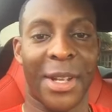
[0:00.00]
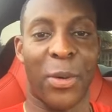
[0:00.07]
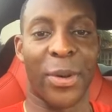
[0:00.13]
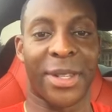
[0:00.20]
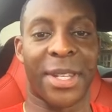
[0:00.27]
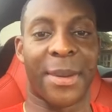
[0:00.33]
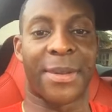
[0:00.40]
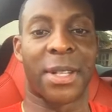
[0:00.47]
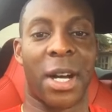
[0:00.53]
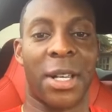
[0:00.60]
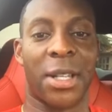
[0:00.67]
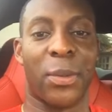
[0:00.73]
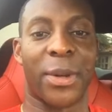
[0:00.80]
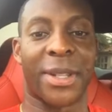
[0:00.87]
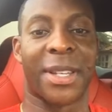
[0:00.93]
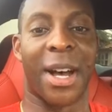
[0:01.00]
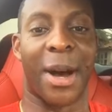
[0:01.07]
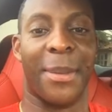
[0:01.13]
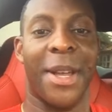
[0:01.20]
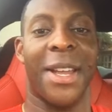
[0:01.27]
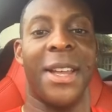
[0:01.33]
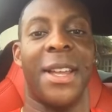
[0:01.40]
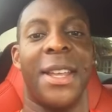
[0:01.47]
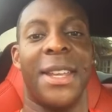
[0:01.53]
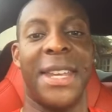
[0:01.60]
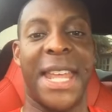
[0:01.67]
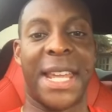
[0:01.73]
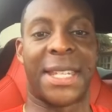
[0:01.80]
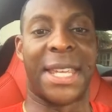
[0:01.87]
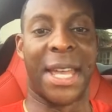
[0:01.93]
What's up, Sonya? What's up?
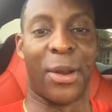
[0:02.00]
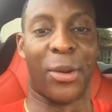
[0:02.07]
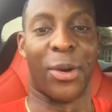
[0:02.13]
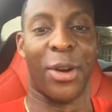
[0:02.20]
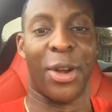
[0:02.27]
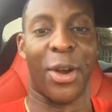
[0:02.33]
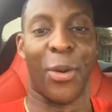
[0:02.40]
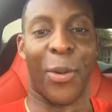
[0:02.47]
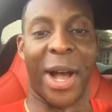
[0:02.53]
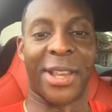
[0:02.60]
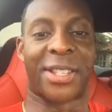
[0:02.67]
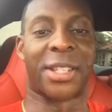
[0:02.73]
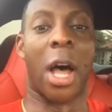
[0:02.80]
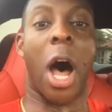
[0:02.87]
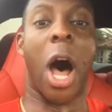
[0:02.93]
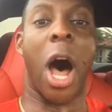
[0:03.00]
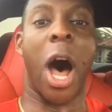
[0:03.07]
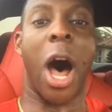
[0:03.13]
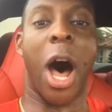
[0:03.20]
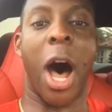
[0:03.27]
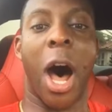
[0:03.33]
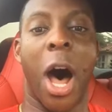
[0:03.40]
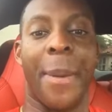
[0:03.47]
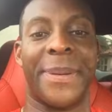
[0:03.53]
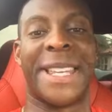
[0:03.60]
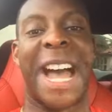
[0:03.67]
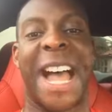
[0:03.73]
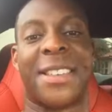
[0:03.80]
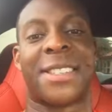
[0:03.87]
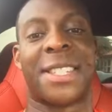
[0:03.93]
Nikki, what's up?
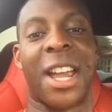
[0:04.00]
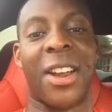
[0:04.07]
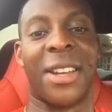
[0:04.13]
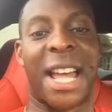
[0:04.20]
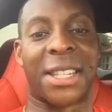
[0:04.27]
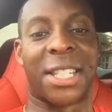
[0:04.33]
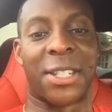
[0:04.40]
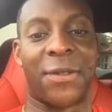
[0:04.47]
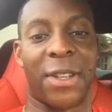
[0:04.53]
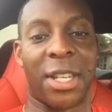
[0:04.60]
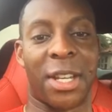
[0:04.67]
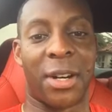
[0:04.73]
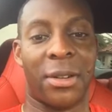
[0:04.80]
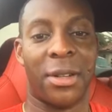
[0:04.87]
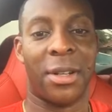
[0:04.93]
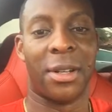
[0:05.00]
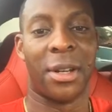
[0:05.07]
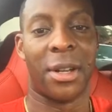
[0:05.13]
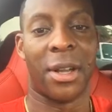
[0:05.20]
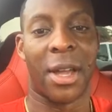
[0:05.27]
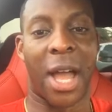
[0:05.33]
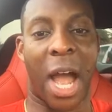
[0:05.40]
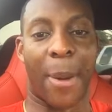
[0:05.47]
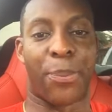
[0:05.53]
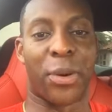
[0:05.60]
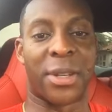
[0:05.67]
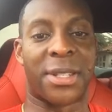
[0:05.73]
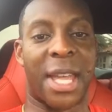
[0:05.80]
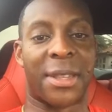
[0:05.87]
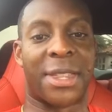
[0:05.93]
Guys, share and like this video. I
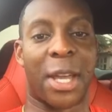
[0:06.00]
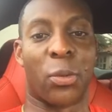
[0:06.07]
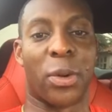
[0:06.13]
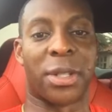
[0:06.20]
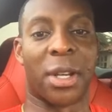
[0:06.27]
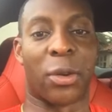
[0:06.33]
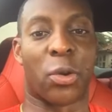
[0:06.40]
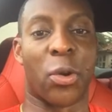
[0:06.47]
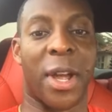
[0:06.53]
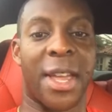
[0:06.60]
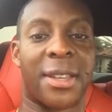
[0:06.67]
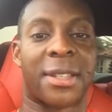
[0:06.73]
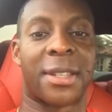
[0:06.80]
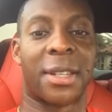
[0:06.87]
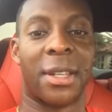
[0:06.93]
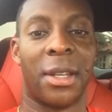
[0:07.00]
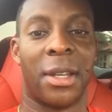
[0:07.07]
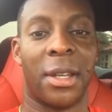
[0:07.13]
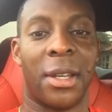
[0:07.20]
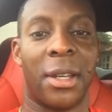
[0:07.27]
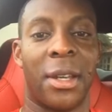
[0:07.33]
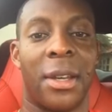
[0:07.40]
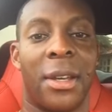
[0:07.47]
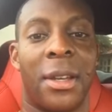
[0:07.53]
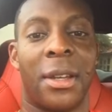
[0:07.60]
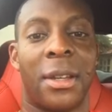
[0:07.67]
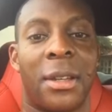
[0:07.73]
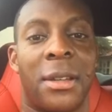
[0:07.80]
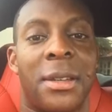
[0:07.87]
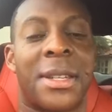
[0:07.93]
appreciate that. What's up, Chris?
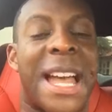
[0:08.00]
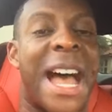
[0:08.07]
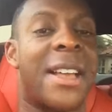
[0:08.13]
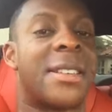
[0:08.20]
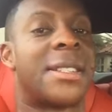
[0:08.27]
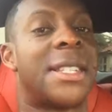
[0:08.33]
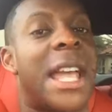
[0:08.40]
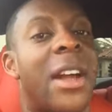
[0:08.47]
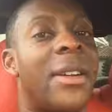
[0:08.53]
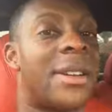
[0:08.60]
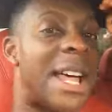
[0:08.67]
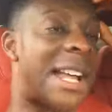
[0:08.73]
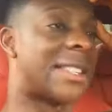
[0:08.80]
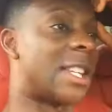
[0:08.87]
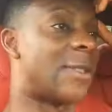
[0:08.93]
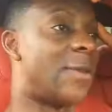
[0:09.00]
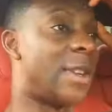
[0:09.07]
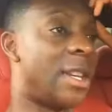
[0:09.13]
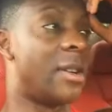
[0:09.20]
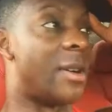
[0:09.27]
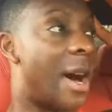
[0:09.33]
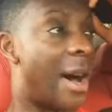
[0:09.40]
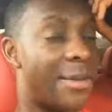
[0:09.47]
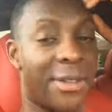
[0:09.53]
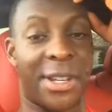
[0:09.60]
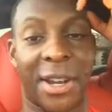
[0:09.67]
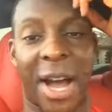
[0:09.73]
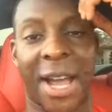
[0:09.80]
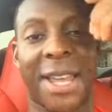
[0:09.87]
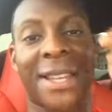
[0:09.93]
Guys, share and like this video out. You
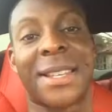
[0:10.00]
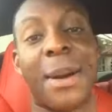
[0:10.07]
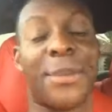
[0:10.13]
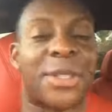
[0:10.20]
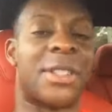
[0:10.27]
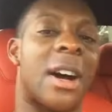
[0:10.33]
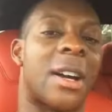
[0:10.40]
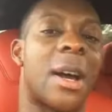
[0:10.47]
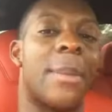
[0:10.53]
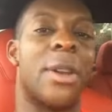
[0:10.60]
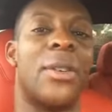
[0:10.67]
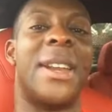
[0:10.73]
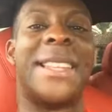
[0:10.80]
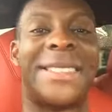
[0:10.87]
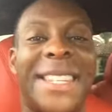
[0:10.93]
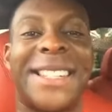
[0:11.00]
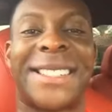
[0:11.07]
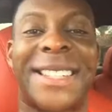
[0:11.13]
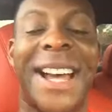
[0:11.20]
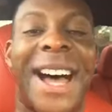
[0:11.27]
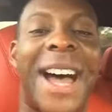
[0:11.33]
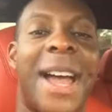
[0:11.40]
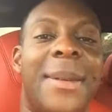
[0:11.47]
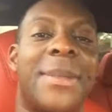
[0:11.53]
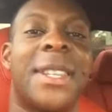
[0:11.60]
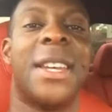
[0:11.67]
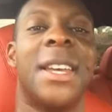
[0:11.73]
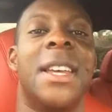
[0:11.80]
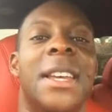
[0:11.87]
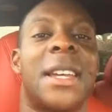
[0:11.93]
know, I guess I'm gonna start coming on at these times
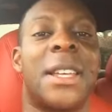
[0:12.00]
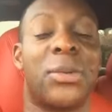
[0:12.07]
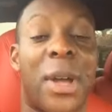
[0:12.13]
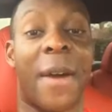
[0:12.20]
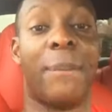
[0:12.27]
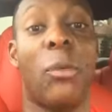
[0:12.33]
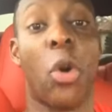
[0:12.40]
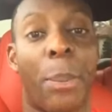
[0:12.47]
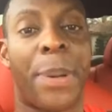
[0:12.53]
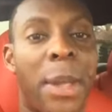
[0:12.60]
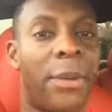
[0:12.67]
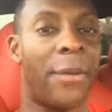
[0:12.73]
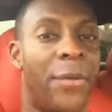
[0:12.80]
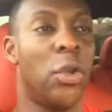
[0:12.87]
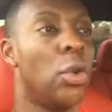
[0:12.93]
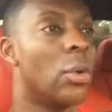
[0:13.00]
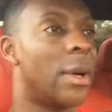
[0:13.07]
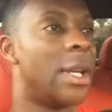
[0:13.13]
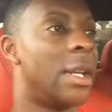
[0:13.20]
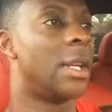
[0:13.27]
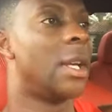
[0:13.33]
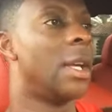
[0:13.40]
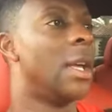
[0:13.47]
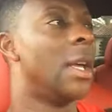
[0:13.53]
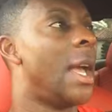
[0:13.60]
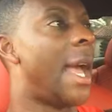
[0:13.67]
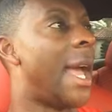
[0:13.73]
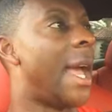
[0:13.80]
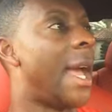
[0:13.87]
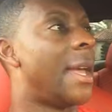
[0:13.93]
because we have more people viewing.
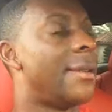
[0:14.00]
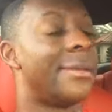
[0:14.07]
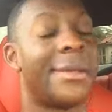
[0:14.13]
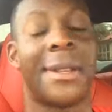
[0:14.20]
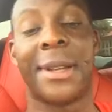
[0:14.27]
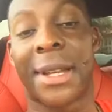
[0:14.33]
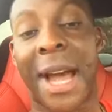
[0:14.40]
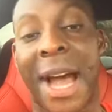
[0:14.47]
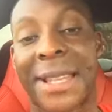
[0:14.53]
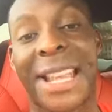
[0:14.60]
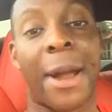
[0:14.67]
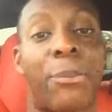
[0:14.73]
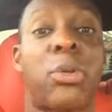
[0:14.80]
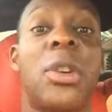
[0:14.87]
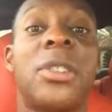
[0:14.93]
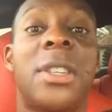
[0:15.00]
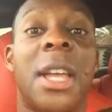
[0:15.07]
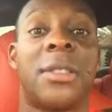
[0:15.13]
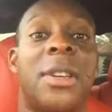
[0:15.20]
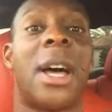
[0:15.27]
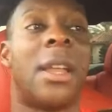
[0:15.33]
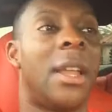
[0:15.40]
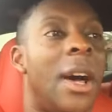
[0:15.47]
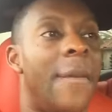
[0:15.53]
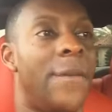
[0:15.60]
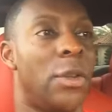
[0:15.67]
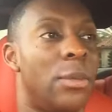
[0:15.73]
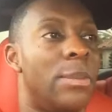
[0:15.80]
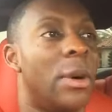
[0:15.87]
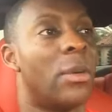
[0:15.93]
And guys, I appreciate you. I love
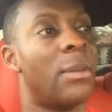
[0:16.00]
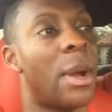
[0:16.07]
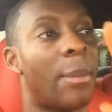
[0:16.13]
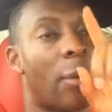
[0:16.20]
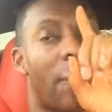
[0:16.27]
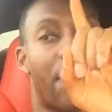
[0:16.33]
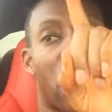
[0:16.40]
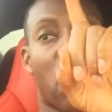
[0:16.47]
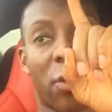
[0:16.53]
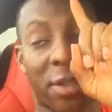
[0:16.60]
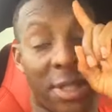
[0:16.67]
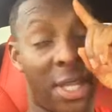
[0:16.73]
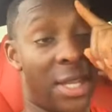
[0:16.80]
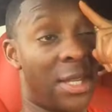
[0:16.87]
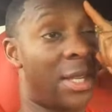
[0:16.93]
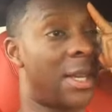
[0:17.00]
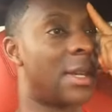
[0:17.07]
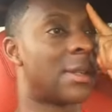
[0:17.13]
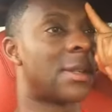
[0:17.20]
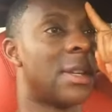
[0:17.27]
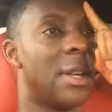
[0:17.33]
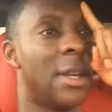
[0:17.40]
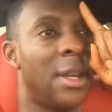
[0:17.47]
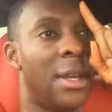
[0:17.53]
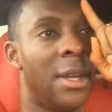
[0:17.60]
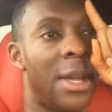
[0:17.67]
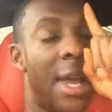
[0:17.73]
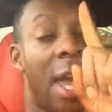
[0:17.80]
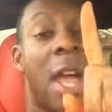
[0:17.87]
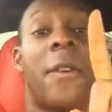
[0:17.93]
you. But remember, first thing is
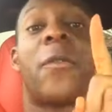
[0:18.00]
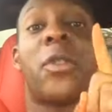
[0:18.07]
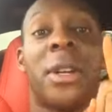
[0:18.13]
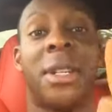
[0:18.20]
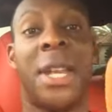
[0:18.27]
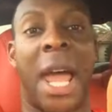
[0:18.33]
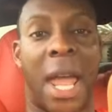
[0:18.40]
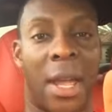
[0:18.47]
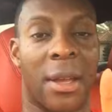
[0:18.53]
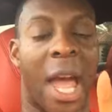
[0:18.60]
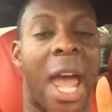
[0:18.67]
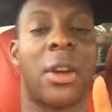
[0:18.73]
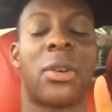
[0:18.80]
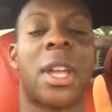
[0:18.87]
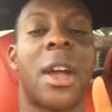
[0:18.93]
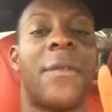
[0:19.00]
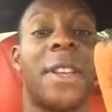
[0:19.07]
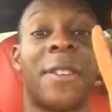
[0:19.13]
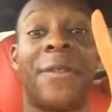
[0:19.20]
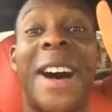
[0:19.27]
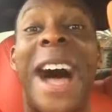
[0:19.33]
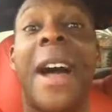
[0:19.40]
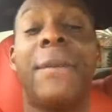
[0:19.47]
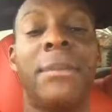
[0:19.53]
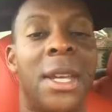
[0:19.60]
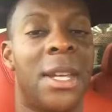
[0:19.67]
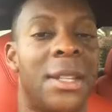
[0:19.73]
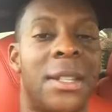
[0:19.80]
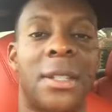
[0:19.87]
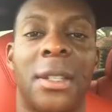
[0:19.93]
every day. I don't care if it's 5
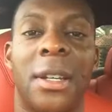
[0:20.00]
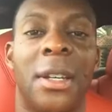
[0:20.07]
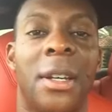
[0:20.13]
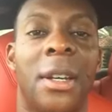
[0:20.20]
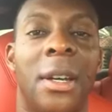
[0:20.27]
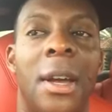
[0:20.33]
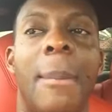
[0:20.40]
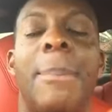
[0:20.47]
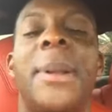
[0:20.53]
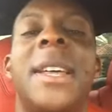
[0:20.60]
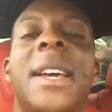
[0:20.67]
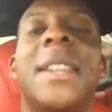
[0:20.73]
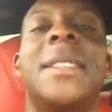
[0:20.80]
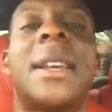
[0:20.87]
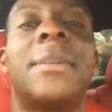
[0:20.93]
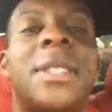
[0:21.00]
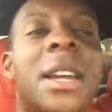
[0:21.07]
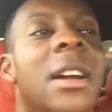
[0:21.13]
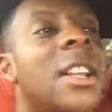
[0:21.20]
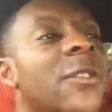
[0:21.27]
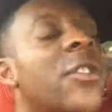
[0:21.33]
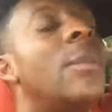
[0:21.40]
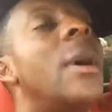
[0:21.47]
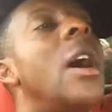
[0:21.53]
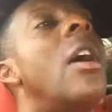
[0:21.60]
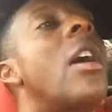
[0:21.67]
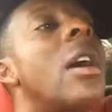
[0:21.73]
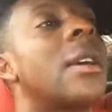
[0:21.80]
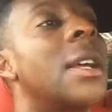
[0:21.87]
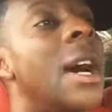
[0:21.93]
minutes. Please, I'm sharing this from my
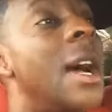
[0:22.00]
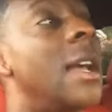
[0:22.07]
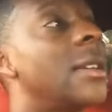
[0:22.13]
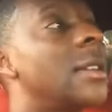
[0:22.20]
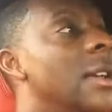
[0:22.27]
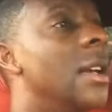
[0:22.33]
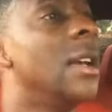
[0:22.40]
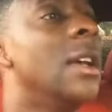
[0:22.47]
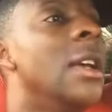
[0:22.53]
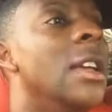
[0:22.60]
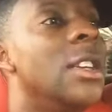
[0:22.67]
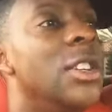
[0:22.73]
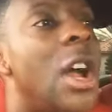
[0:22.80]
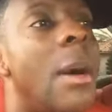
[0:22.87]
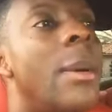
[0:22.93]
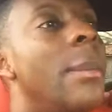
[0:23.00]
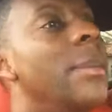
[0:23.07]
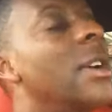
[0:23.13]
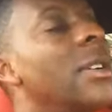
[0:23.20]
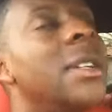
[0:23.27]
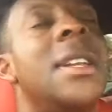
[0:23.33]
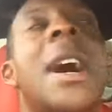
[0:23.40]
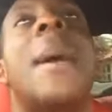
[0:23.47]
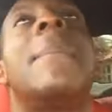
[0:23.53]
heart, guys. You know, I'm a millionaire.